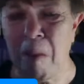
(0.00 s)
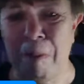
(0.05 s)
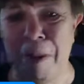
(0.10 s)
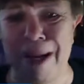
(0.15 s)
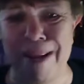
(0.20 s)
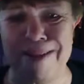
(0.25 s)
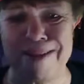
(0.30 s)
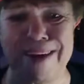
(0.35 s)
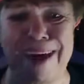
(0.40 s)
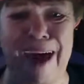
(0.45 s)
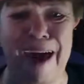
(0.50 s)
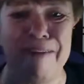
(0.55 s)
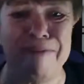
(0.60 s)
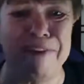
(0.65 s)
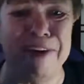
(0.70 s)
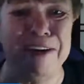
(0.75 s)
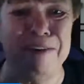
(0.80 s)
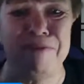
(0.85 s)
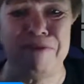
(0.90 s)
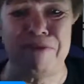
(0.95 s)
But it's
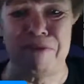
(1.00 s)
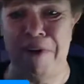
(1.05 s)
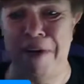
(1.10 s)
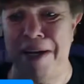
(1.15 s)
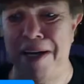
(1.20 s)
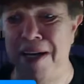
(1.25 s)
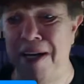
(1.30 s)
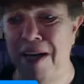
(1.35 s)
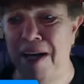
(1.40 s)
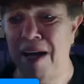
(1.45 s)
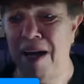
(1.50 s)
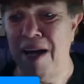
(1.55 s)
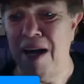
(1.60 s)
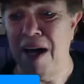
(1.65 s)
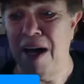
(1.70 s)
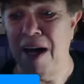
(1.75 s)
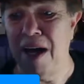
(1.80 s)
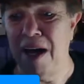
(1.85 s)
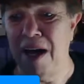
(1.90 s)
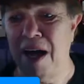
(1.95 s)
caffeine free.
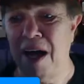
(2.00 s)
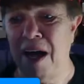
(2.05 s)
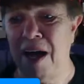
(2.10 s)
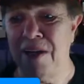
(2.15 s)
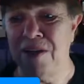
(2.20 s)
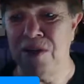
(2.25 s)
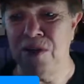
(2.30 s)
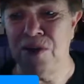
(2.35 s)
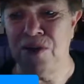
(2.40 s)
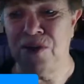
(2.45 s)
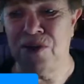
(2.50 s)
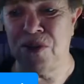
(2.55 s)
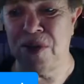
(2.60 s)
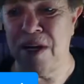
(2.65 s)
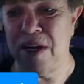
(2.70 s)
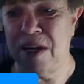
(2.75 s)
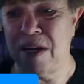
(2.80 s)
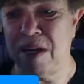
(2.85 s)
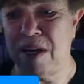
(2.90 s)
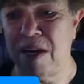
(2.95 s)
I do
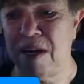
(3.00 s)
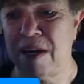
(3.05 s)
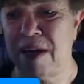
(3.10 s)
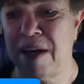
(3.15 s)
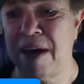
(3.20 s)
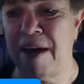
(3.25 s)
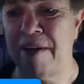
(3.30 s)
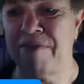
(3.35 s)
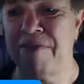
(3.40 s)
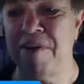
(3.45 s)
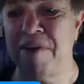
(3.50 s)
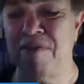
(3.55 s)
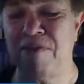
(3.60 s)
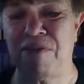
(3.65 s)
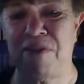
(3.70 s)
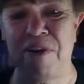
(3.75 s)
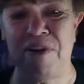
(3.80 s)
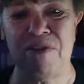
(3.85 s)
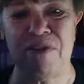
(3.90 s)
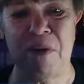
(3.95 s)
drink caffeine
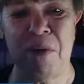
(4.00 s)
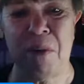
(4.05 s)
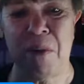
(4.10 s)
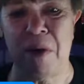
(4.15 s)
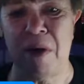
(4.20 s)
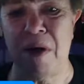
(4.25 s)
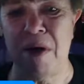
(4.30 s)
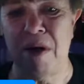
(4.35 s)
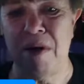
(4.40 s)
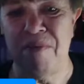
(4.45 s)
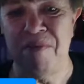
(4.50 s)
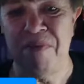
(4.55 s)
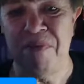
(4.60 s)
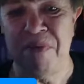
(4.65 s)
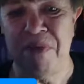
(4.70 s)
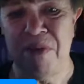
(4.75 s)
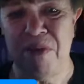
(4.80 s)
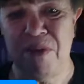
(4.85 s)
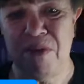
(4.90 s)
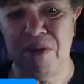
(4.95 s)
free soda.
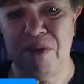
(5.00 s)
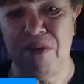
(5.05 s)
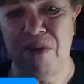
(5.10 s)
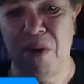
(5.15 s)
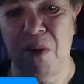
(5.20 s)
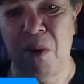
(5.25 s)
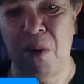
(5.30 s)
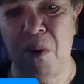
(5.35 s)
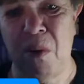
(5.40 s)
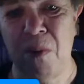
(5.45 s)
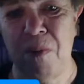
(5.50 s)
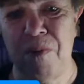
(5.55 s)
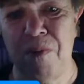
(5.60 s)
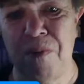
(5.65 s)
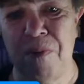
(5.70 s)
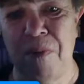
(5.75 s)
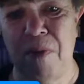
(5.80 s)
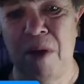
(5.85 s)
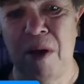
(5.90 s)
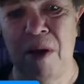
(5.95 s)
So,
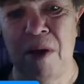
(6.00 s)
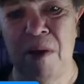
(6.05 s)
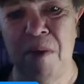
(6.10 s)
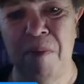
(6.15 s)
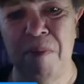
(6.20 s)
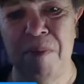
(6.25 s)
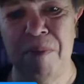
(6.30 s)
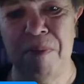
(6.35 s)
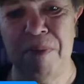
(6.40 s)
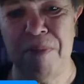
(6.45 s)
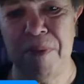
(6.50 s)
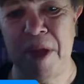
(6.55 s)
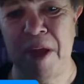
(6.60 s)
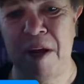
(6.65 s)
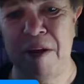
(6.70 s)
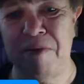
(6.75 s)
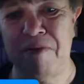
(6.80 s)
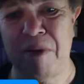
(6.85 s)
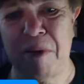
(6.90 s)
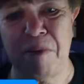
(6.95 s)
and
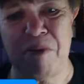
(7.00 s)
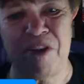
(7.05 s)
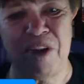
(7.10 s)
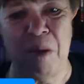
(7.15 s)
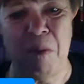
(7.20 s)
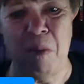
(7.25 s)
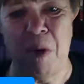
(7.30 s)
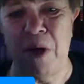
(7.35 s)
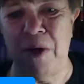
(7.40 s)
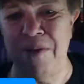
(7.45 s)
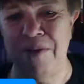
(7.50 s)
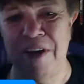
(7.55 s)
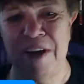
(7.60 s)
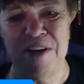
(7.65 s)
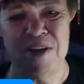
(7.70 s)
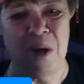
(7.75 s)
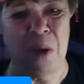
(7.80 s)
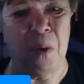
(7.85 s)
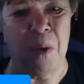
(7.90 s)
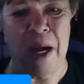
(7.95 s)
if I'm somewhere and
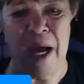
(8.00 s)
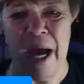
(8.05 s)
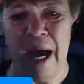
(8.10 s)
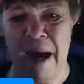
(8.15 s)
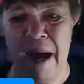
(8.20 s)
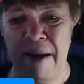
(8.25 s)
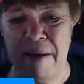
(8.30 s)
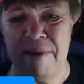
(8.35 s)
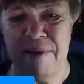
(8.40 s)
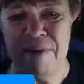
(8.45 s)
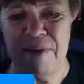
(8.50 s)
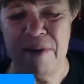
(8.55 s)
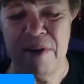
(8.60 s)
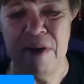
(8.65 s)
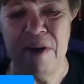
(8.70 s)
they don't have